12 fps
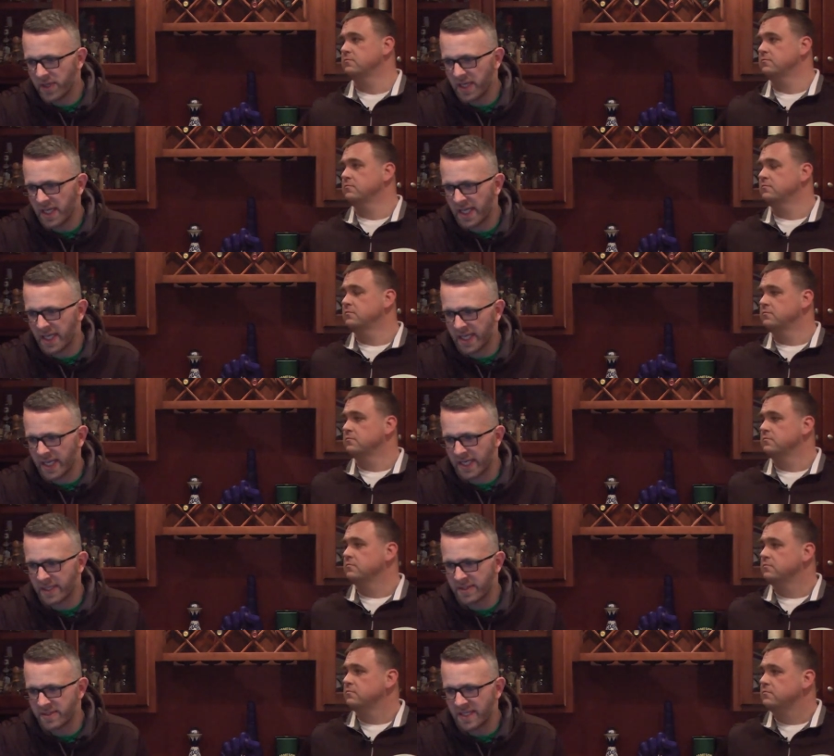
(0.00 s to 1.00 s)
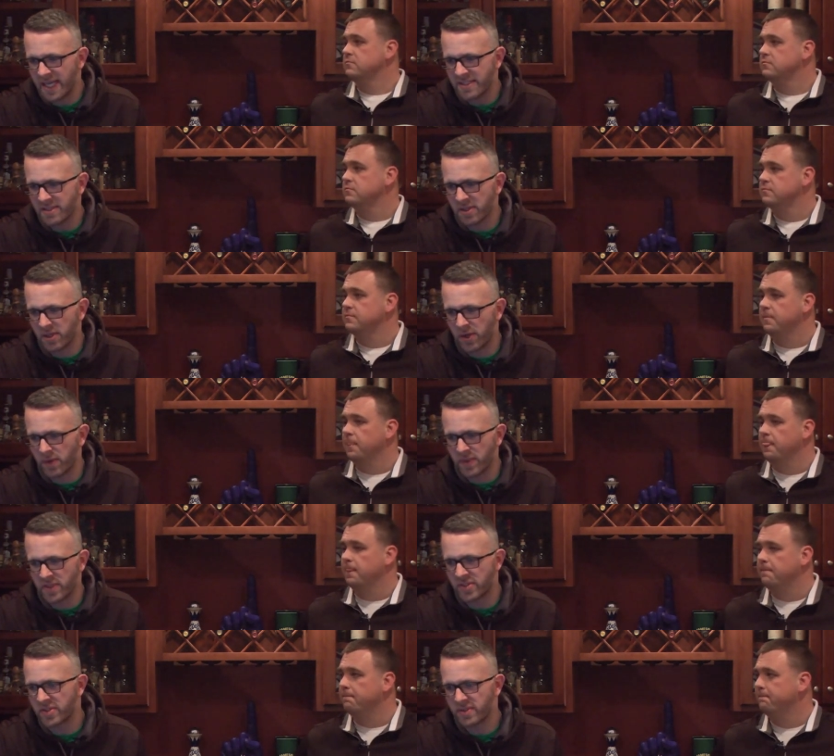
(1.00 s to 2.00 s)
Speaker 1: looking at again stats alone,
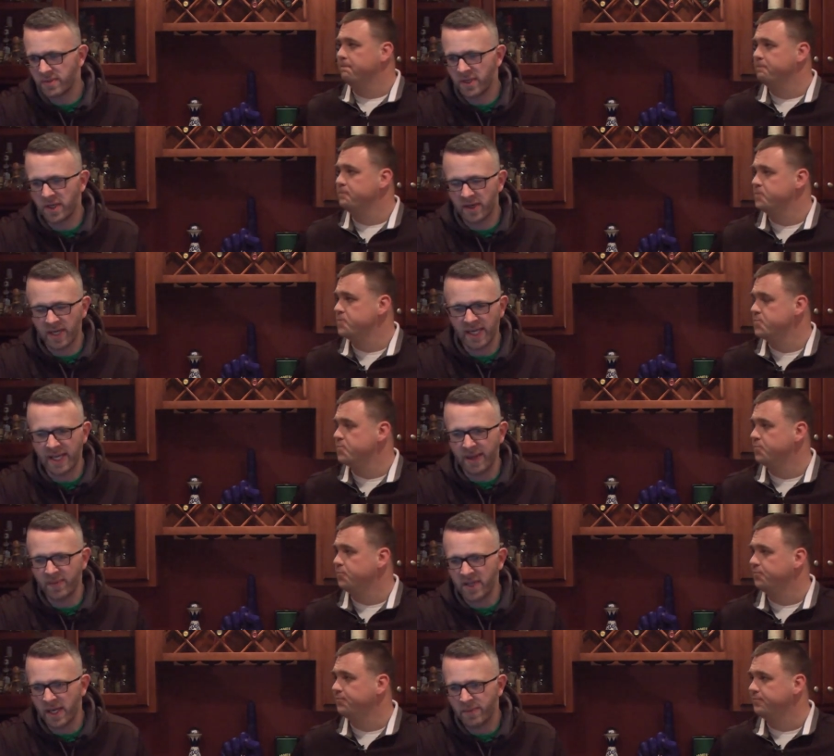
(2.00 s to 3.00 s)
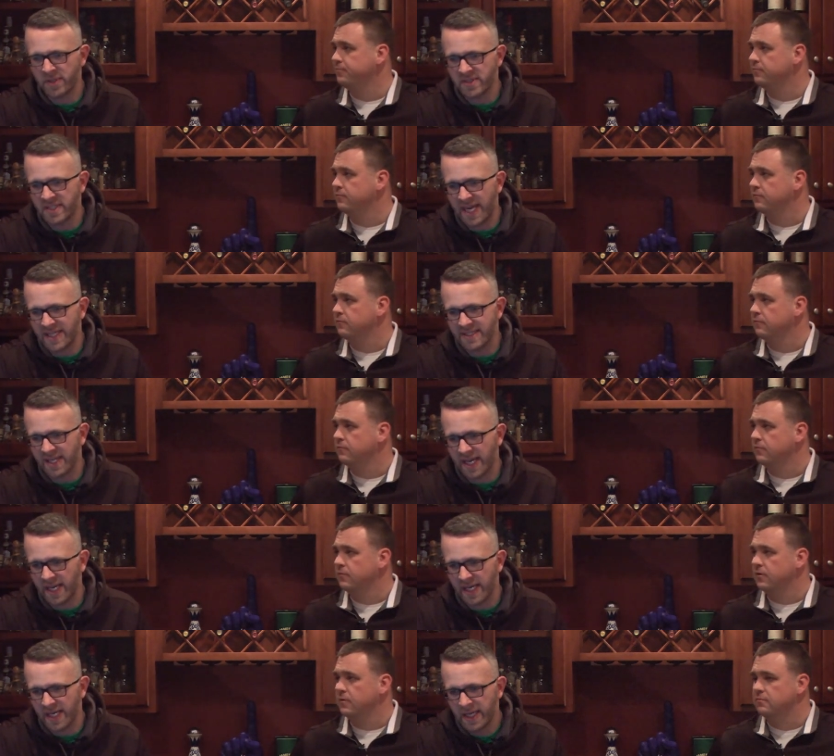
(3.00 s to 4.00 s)
which you know, again, I'm the, I'm your stats
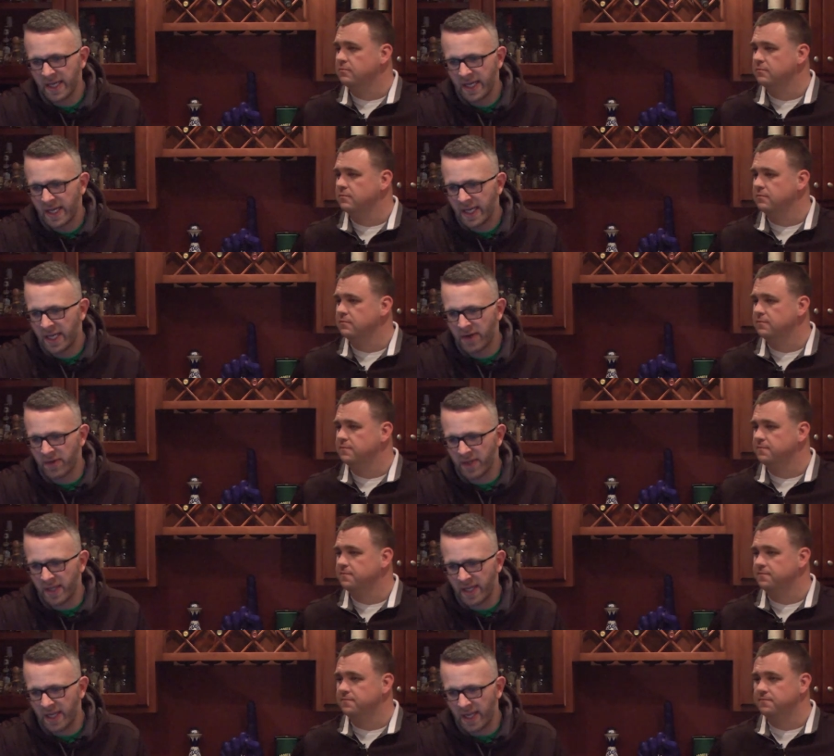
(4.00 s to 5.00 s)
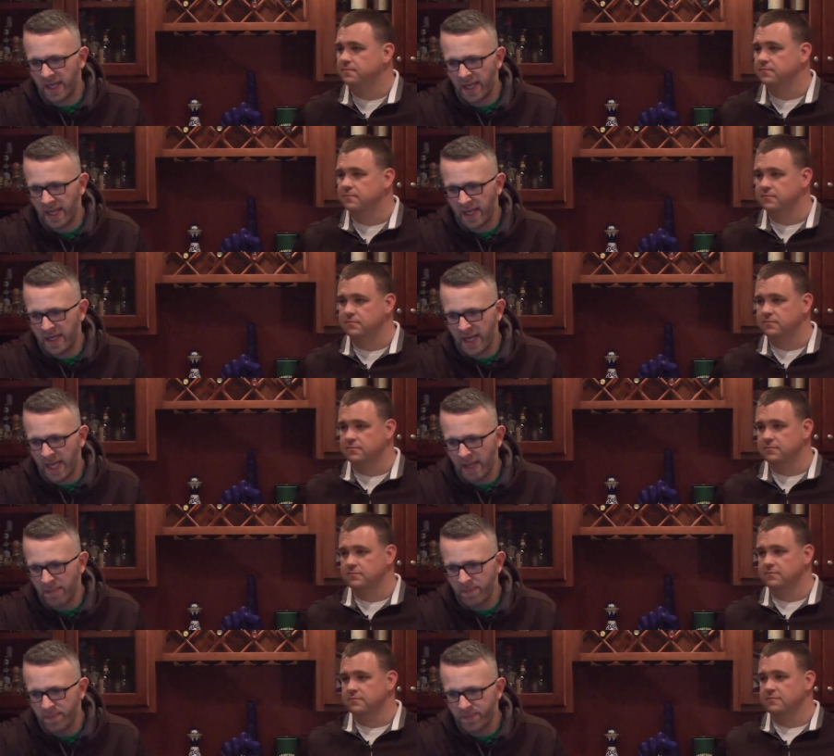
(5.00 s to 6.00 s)
guy. You know,
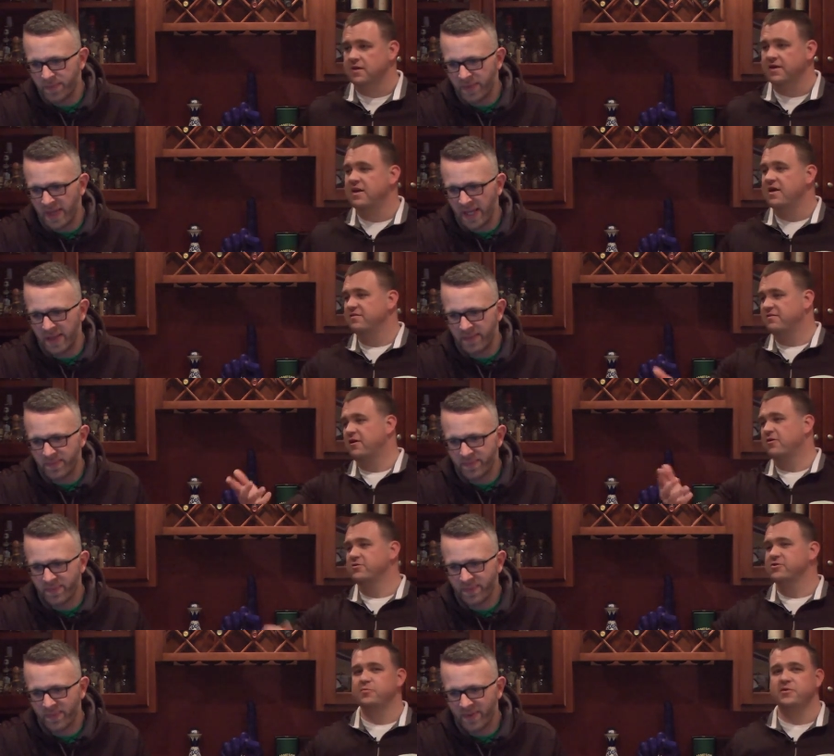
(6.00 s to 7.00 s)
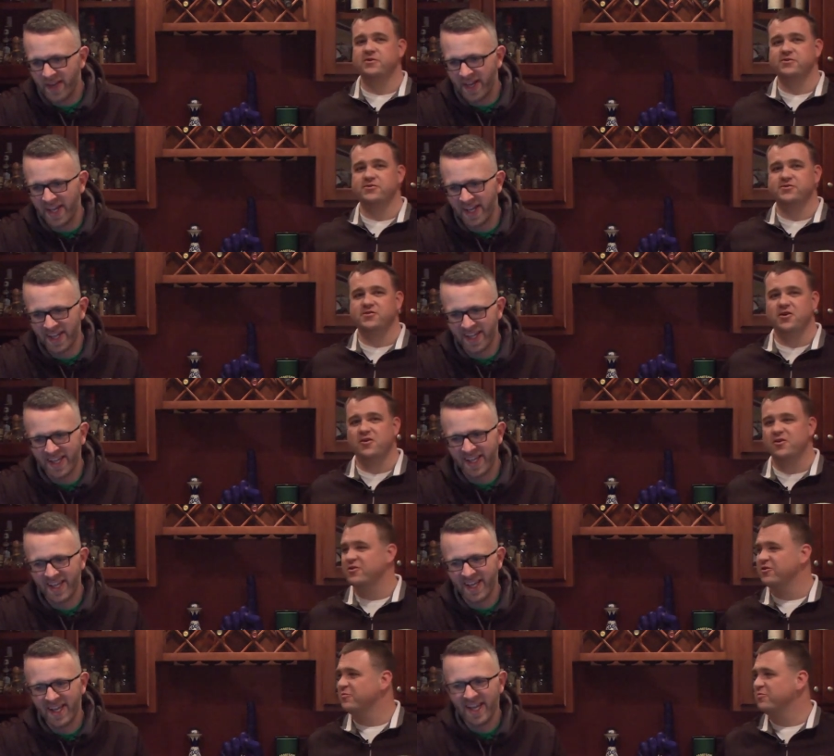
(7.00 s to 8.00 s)
Speaker 2: name. I can't tell just because you're staring at
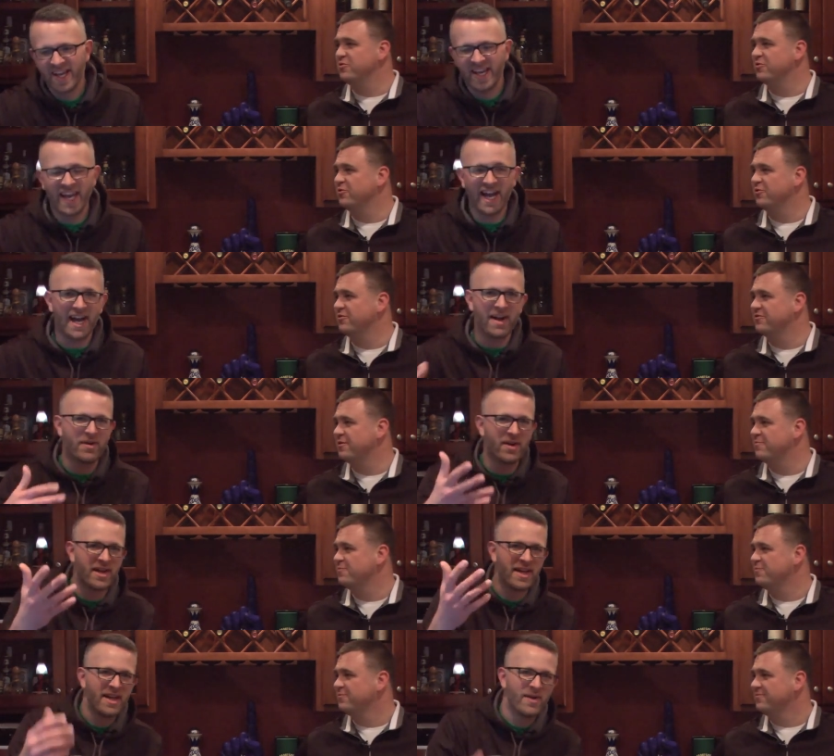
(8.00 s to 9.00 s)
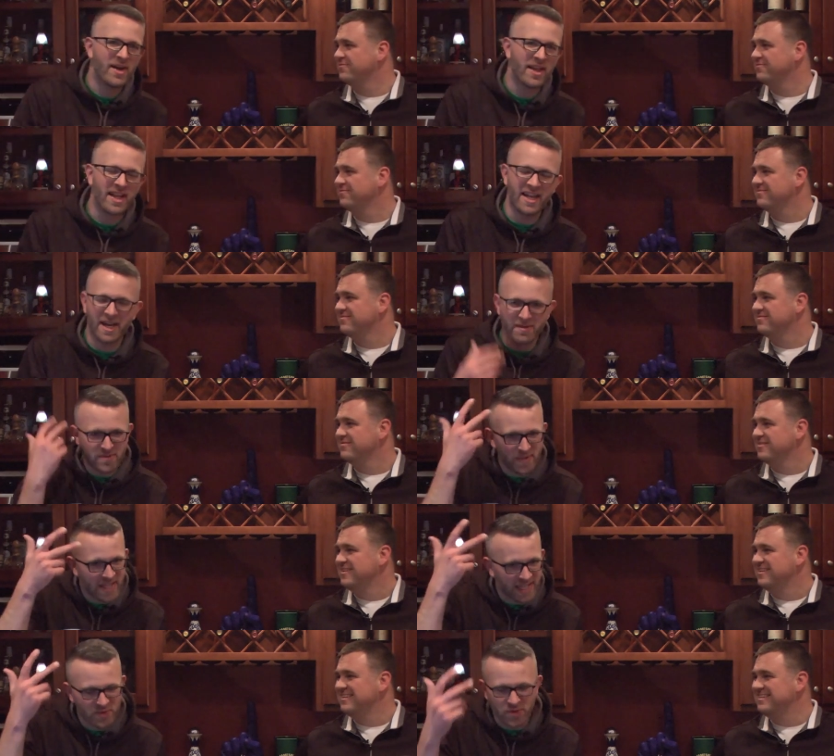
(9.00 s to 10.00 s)
your computer yeah. all the time.
Speaker 1: Well, that helps me.
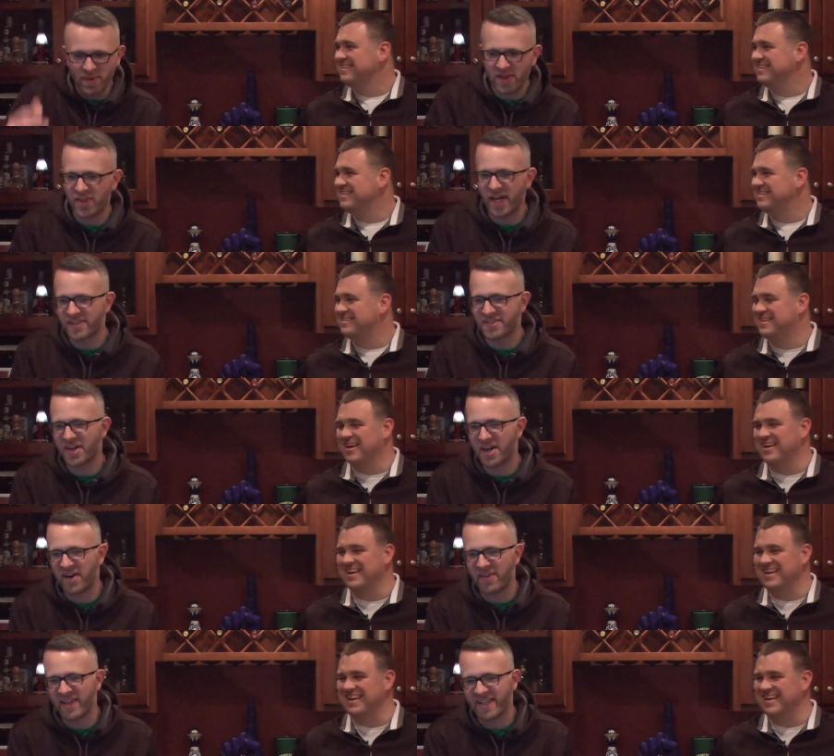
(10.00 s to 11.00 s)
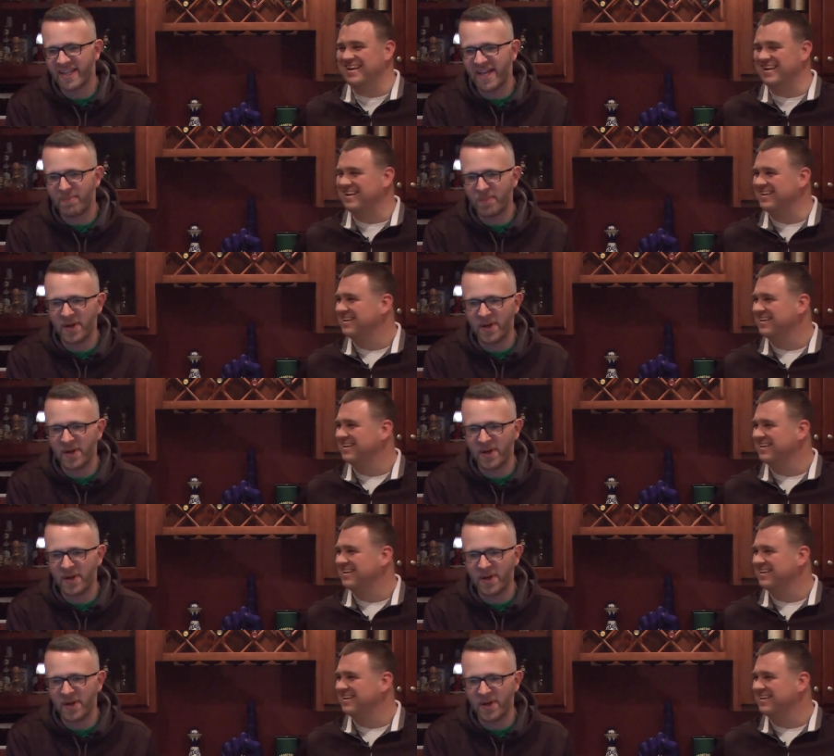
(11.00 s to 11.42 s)
That's where my thoughts are and everything like that.